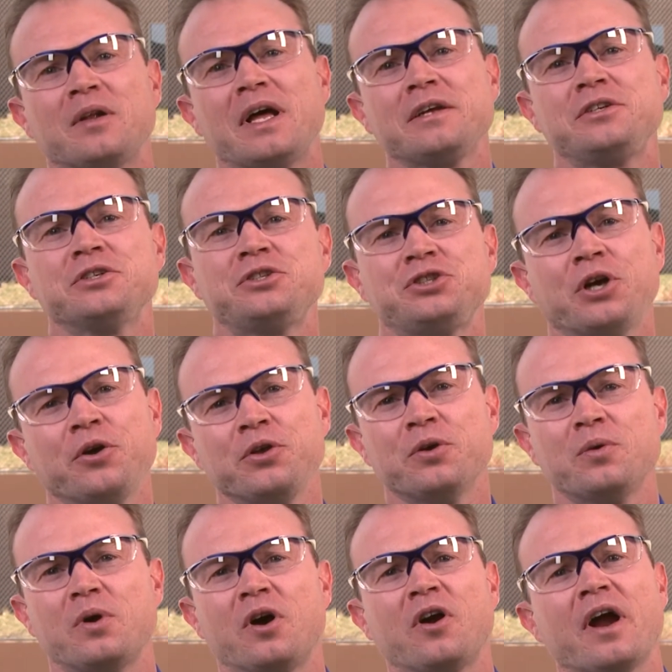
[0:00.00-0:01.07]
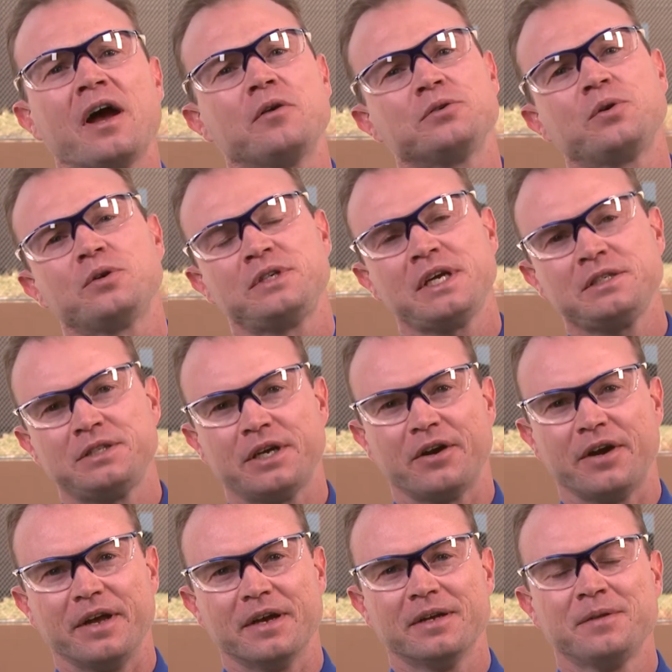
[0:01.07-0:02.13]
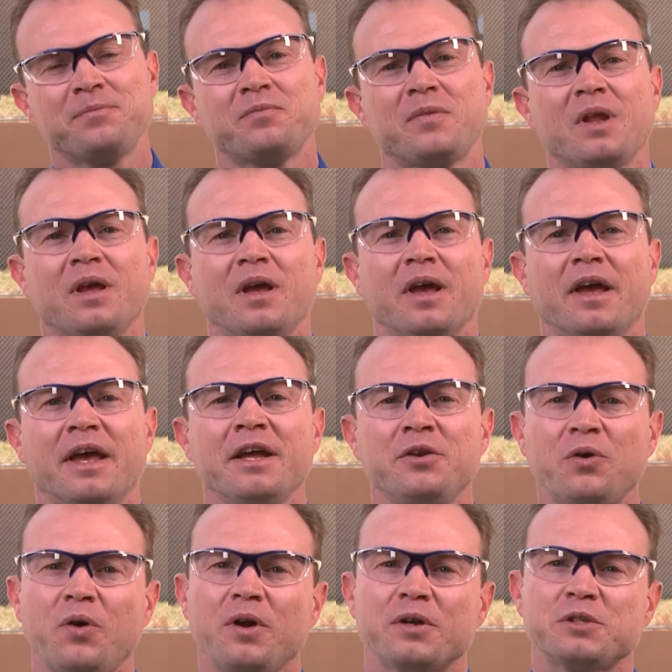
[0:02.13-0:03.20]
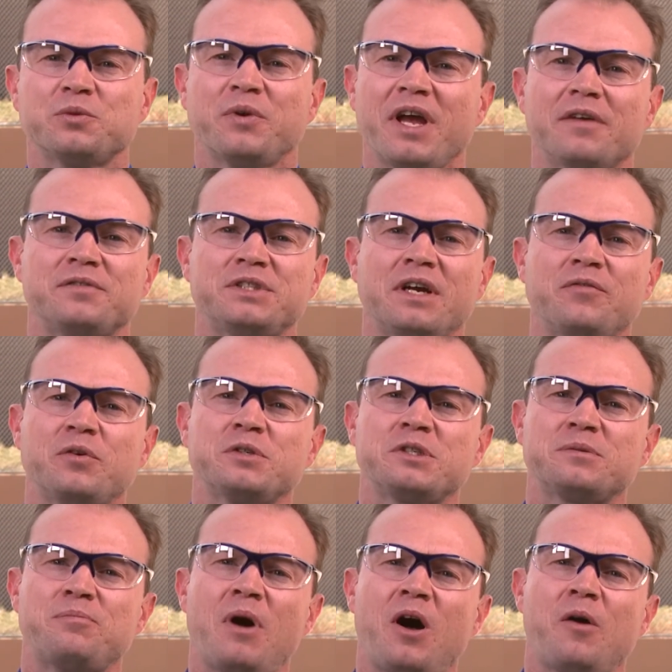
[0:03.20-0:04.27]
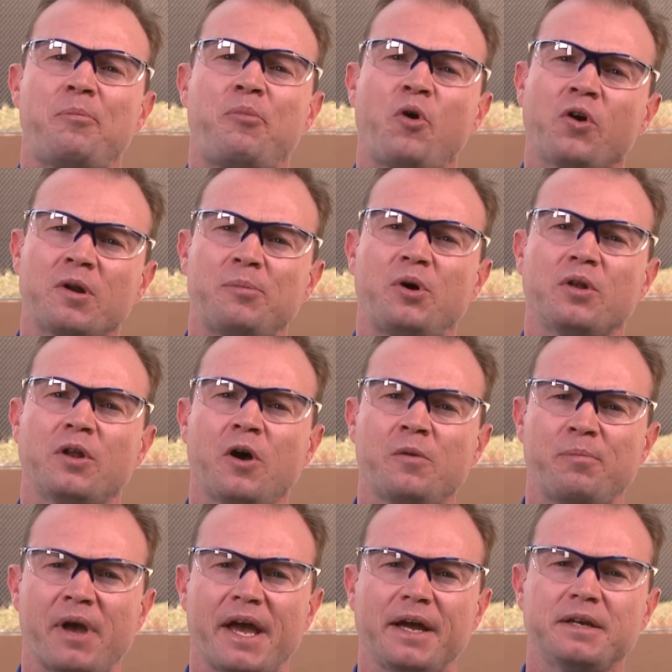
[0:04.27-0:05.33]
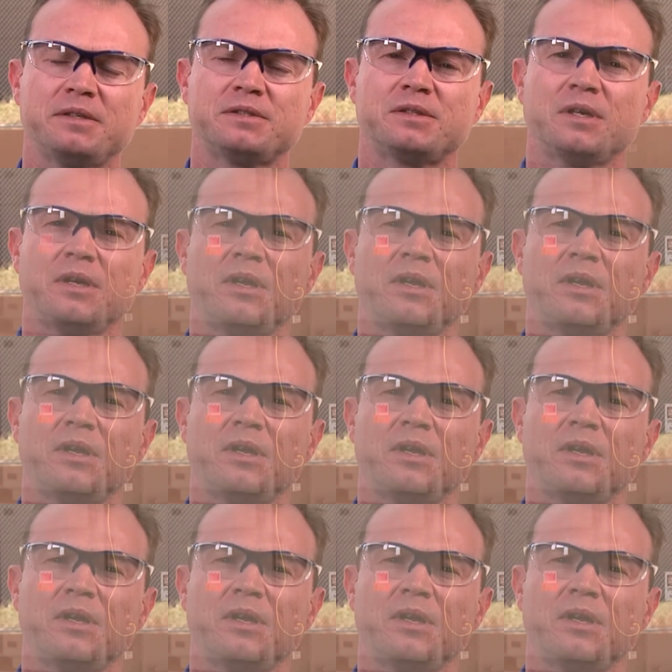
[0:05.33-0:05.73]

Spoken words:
like to show you our outdoor test area. Indoors, we have several small portable load banks,